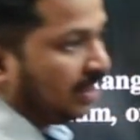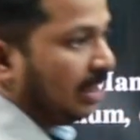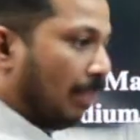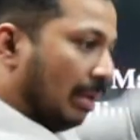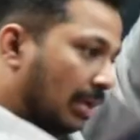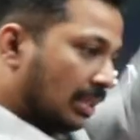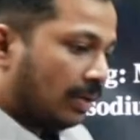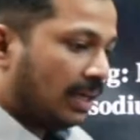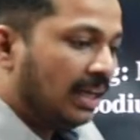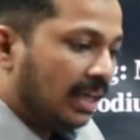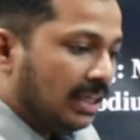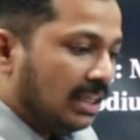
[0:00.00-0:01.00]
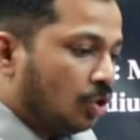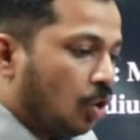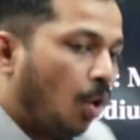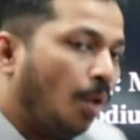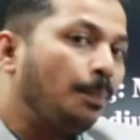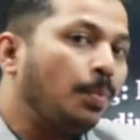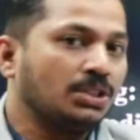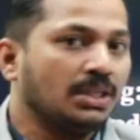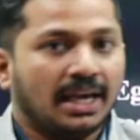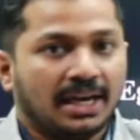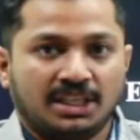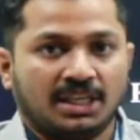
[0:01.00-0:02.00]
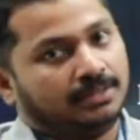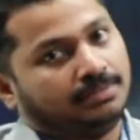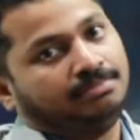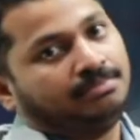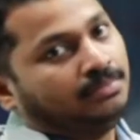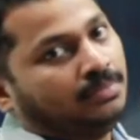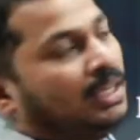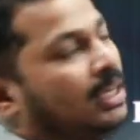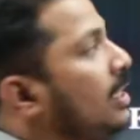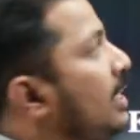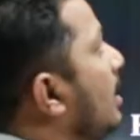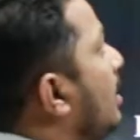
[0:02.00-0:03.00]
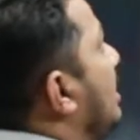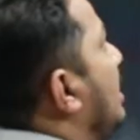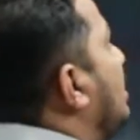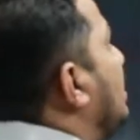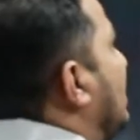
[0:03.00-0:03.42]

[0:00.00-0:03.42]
The previous one, it is opposite direction. Here it is